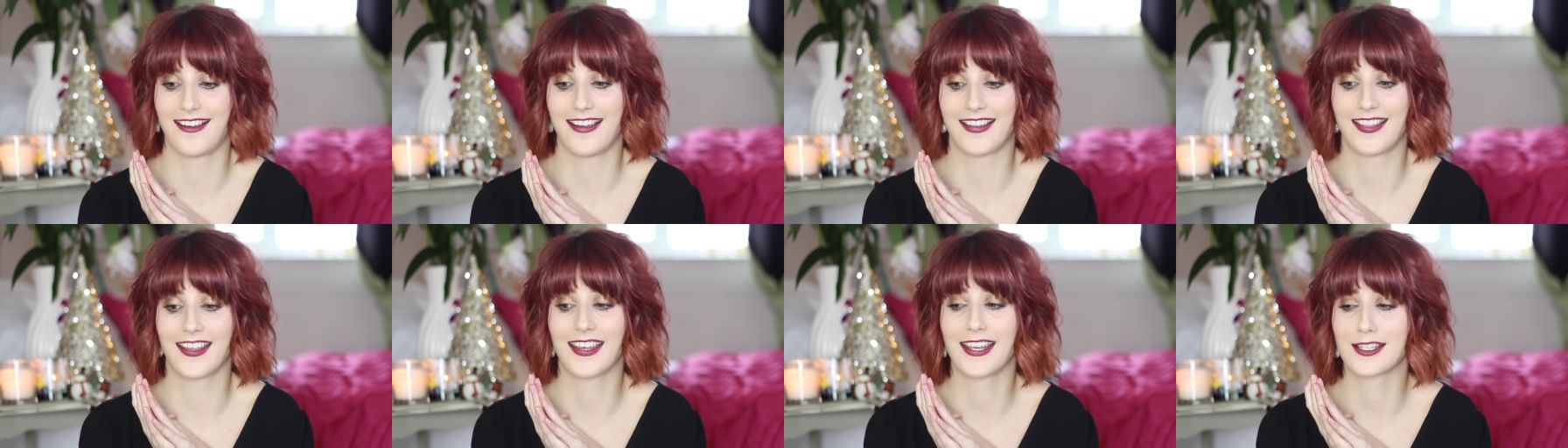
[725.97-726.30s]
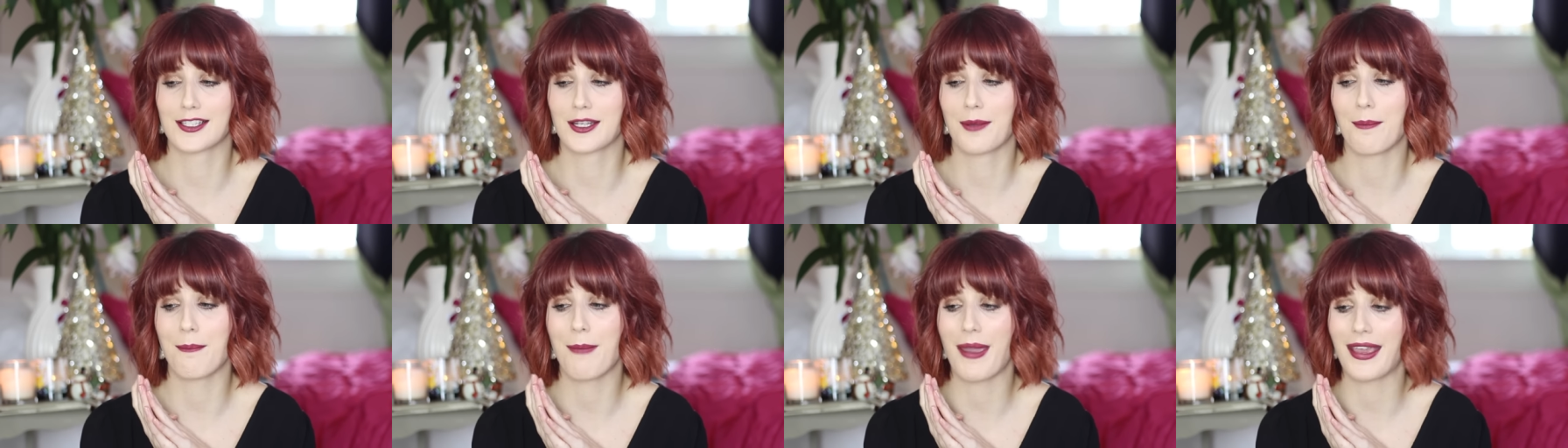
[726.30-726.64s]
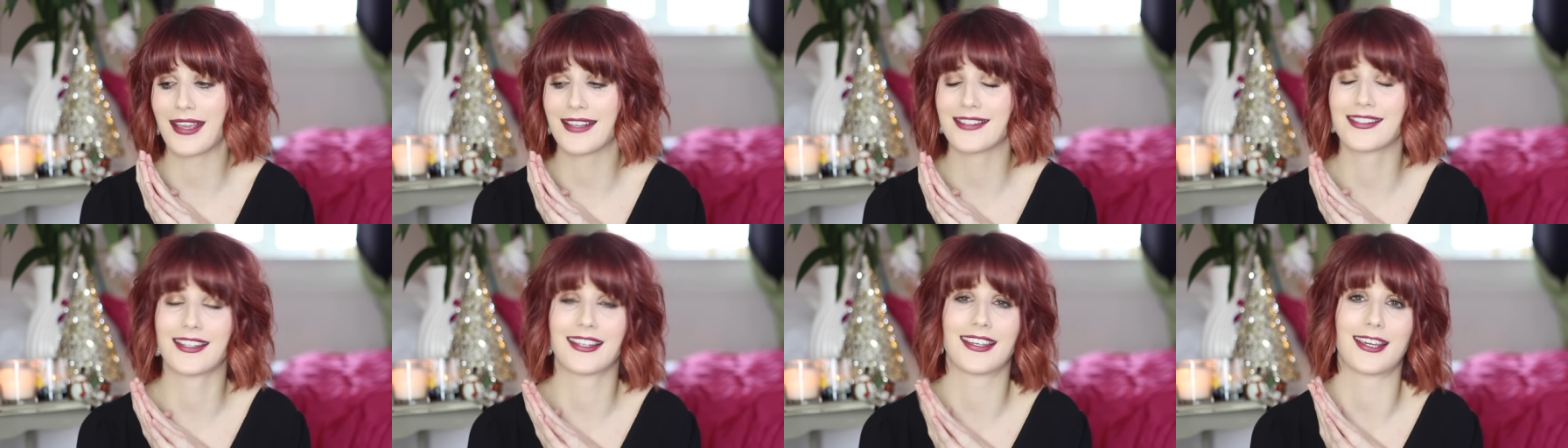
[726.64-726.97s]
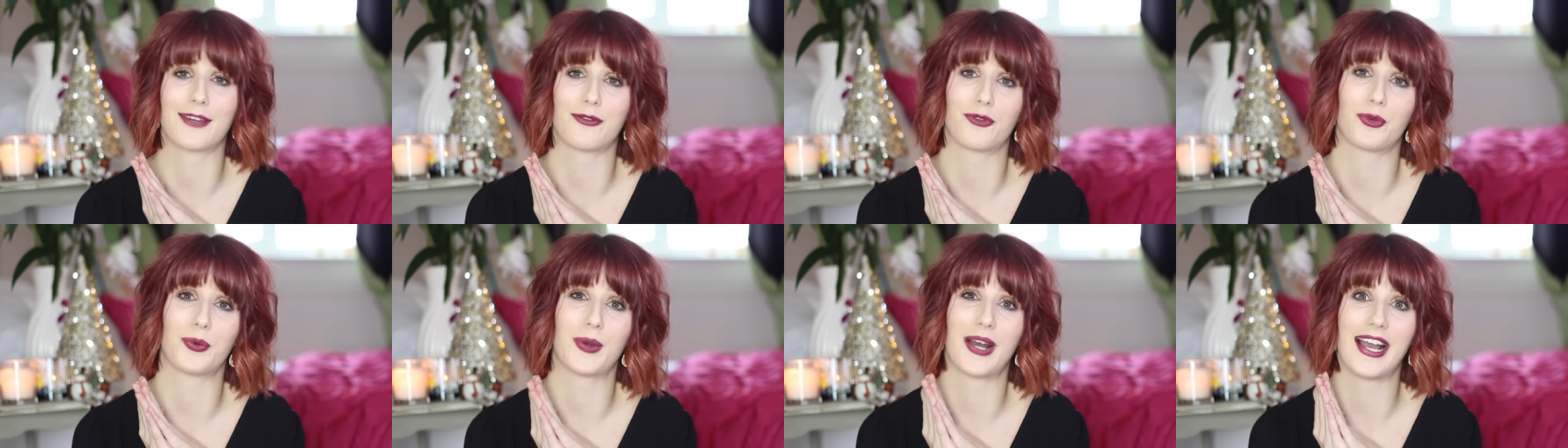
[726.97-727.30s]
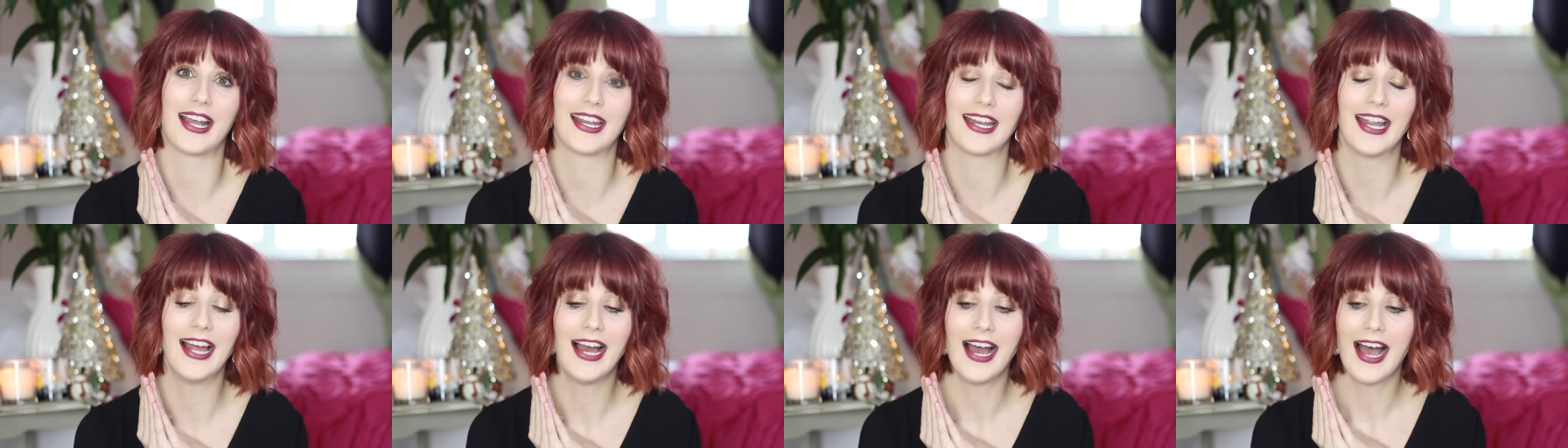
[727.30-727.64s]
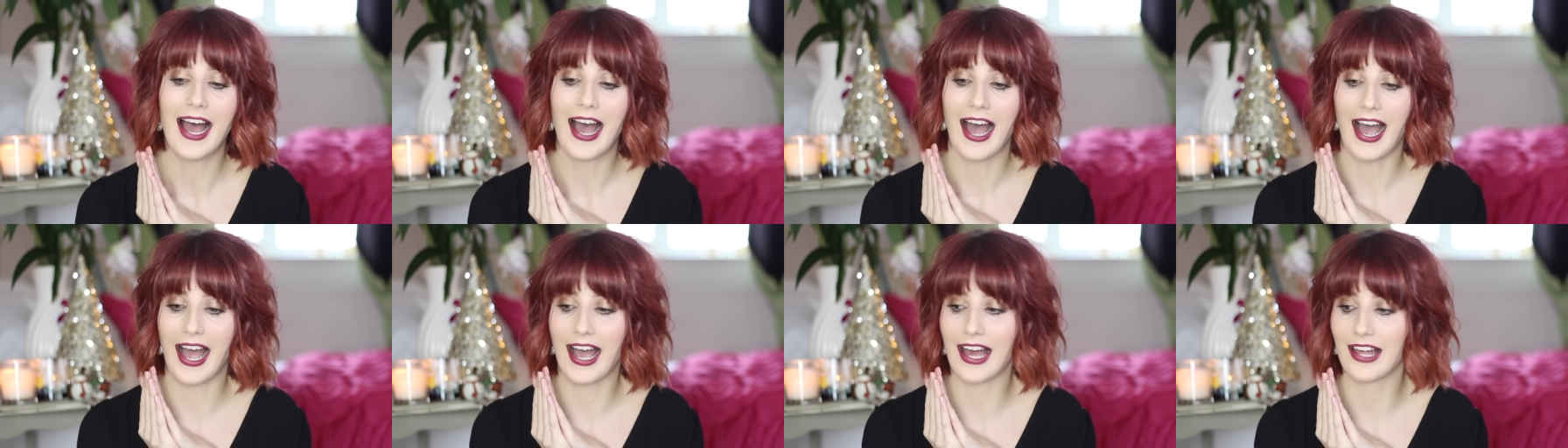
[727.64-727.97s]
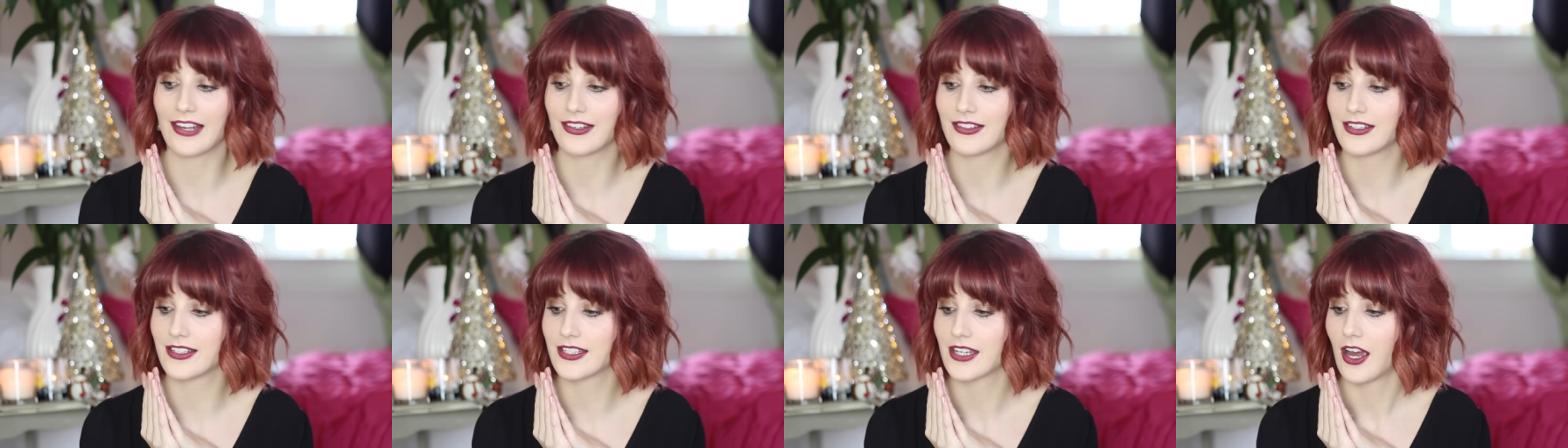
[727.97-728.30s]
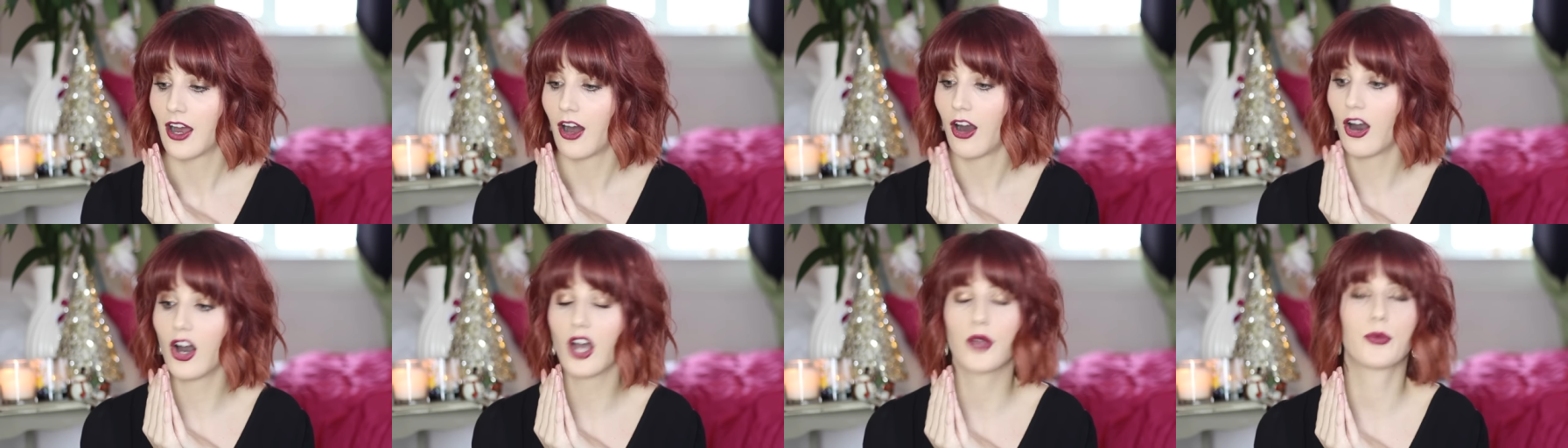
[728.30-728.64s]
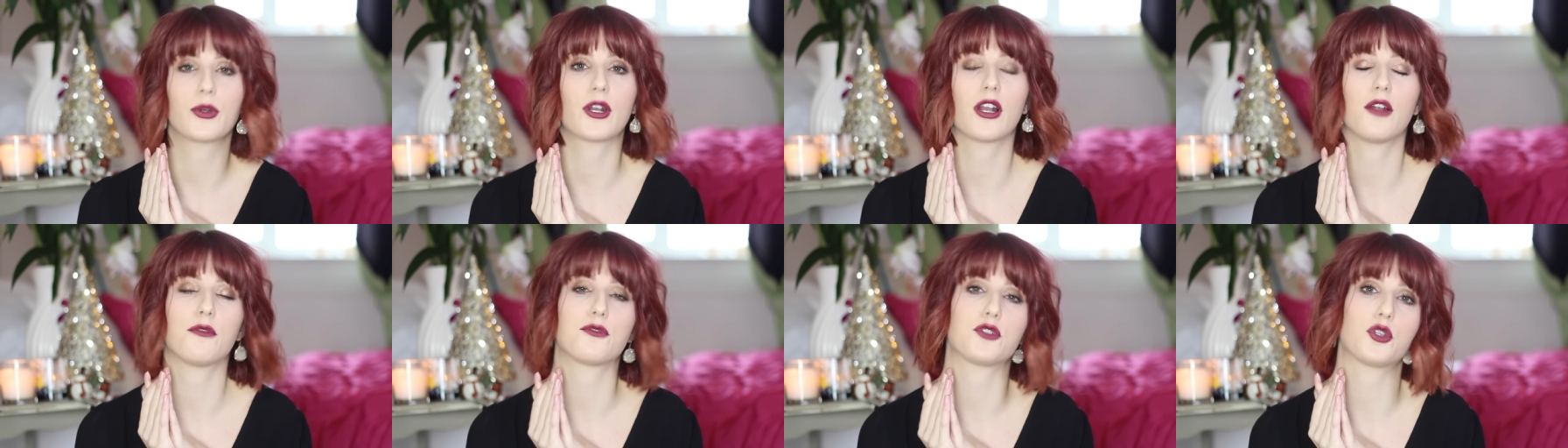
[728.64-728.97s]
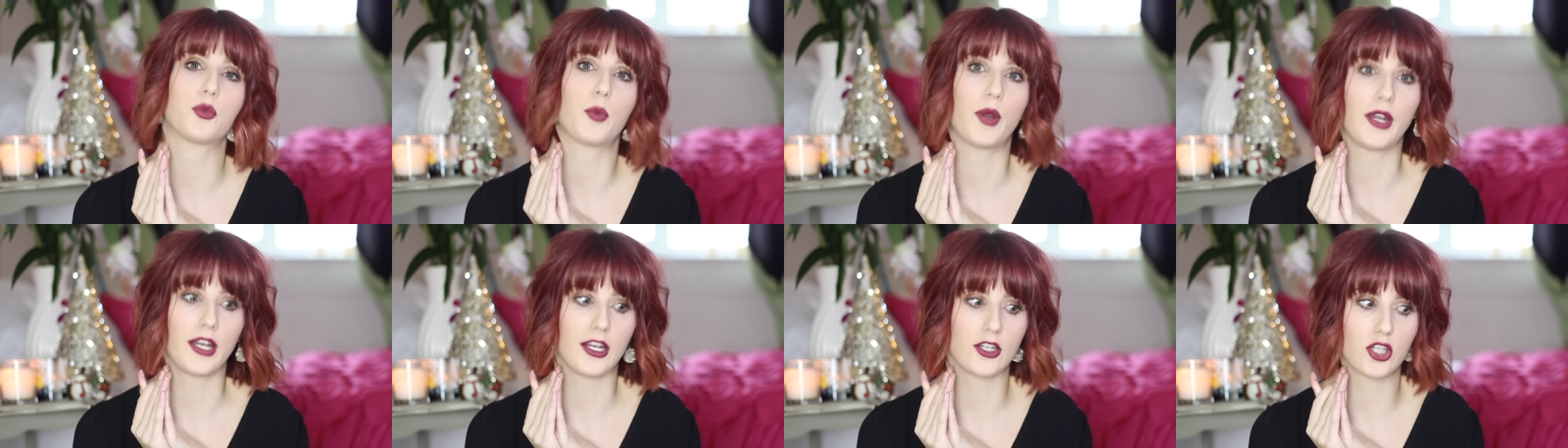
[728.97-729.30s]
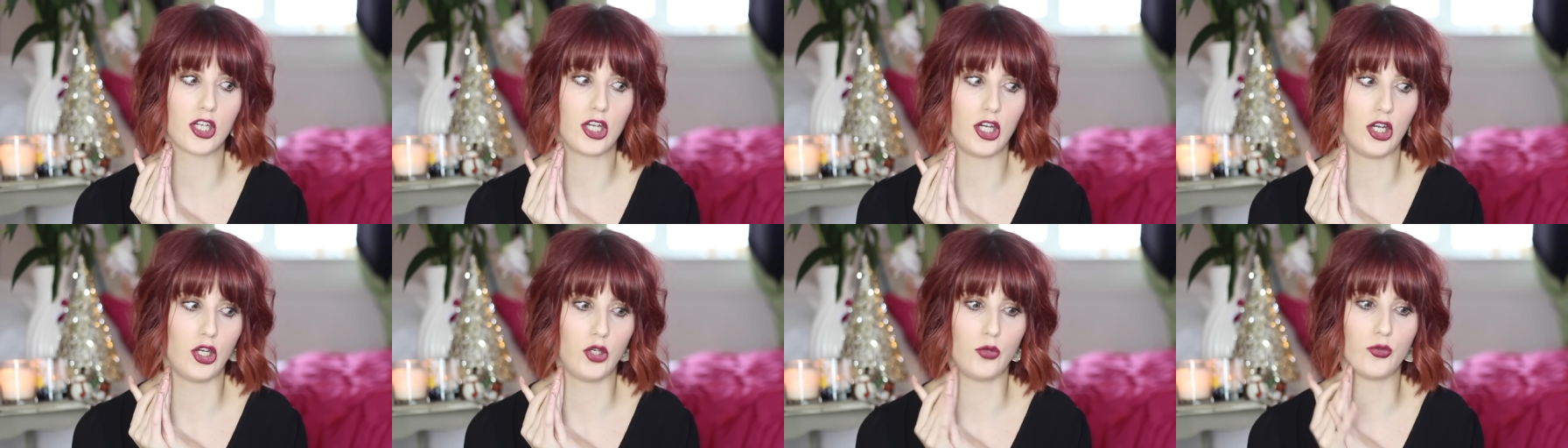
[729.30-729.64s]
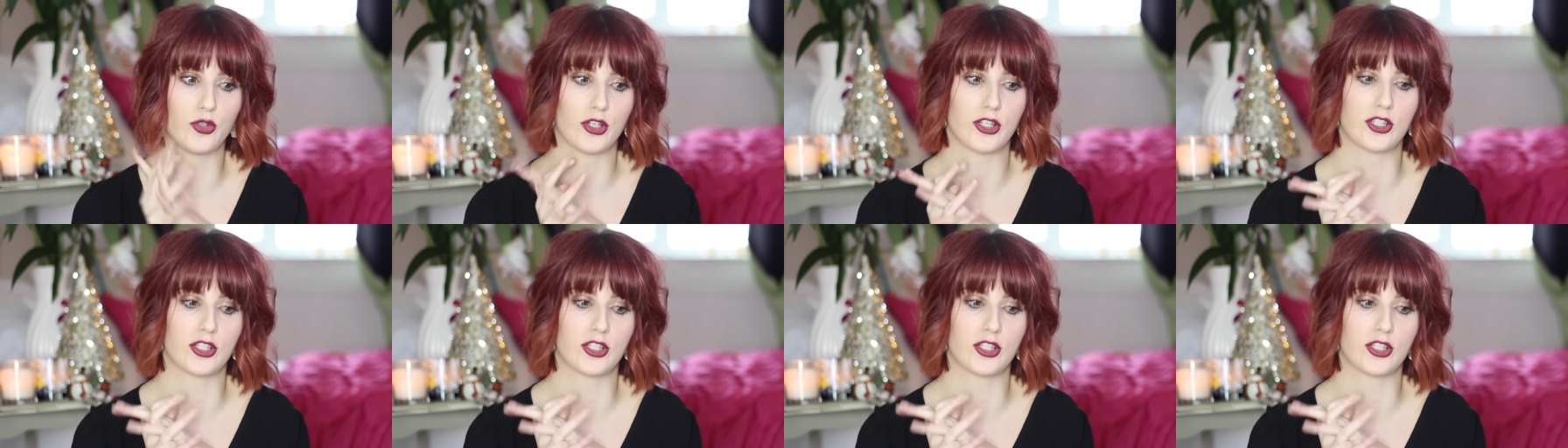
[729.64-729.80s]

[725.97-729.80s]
I think it's an amazing giveaway, and I would love to win it too,